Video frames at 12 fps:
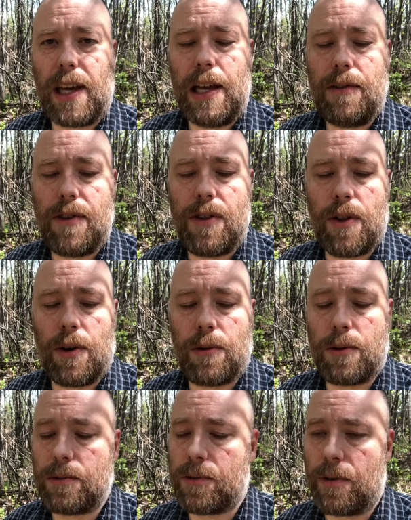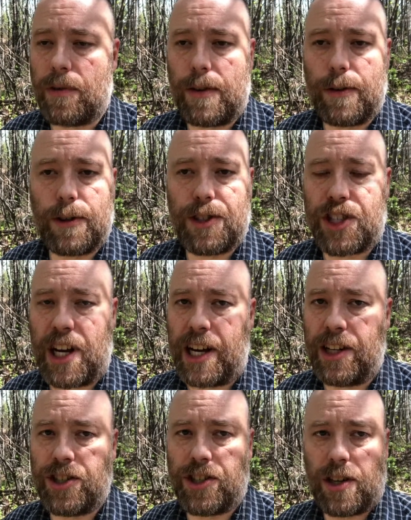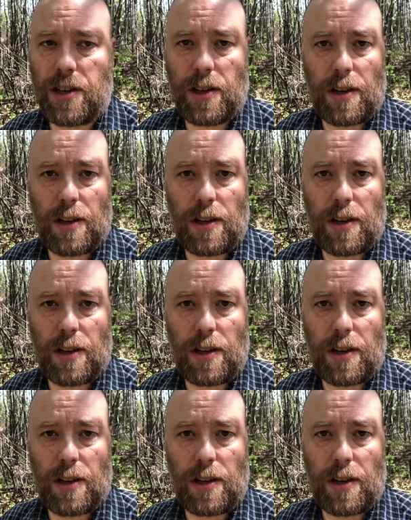even though the river's changed